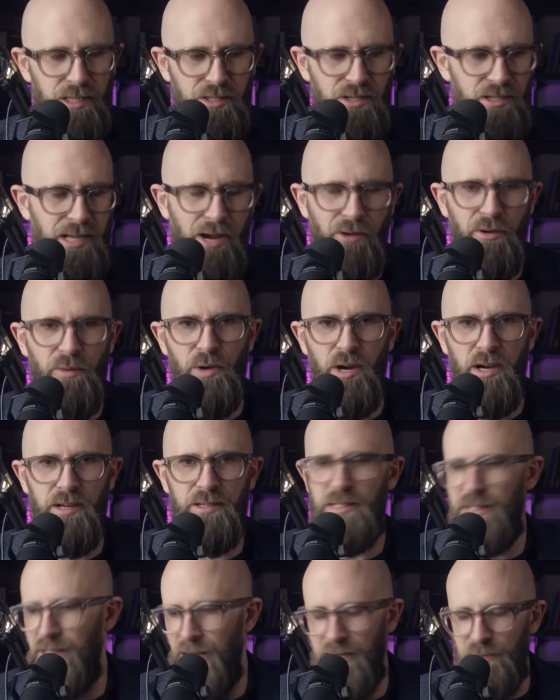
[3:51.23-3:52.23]
It's just how it
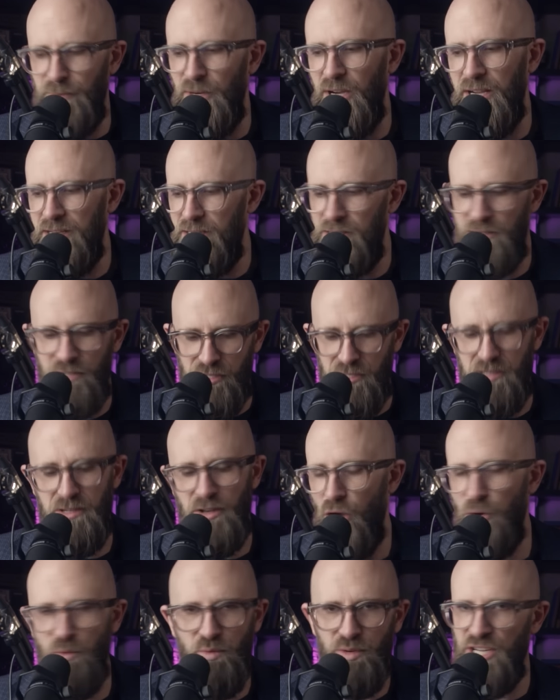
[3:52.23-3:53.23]
works. That's mine. It's just
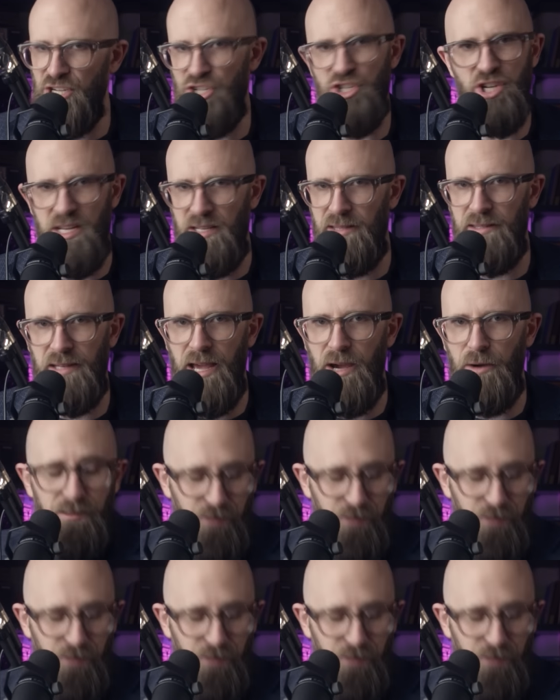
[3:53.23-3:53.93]
only Sheath now.